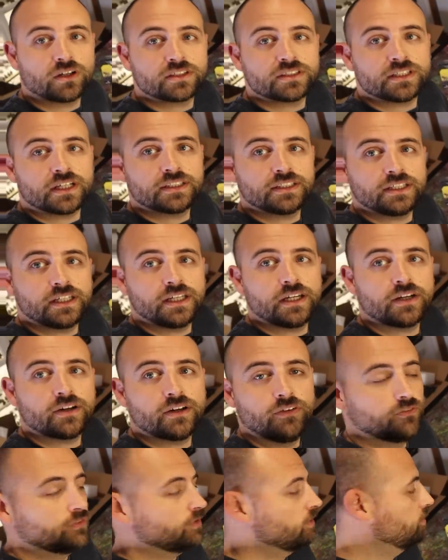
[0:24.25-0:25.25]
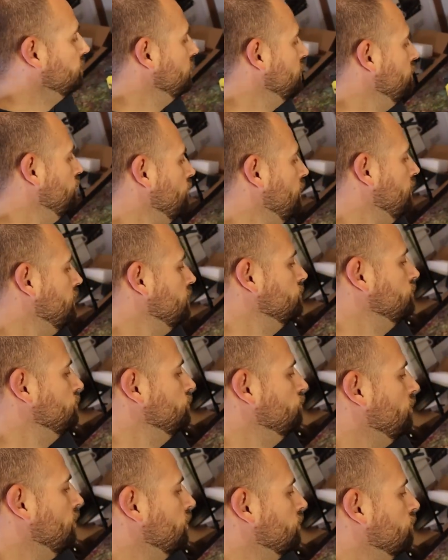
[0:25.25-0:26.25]
box sets here in front of me, ready
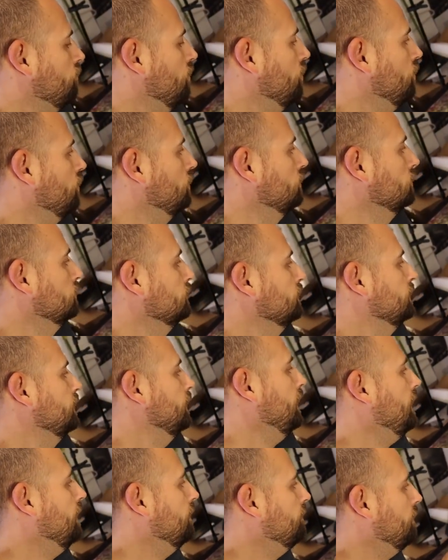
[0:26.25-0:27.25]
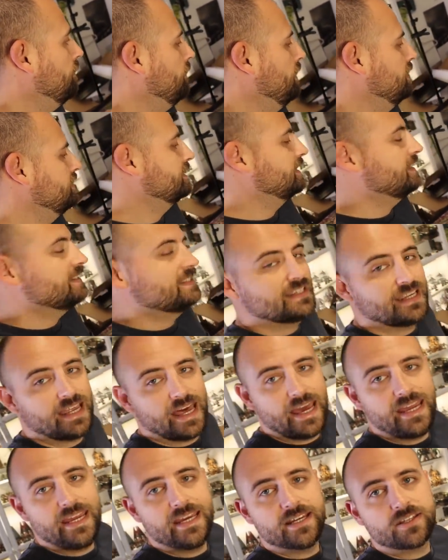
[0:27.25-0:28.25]
to rock and roll. And um, basically
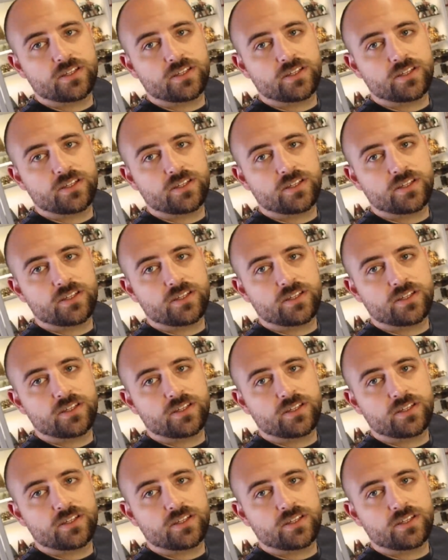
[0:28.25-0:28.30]
today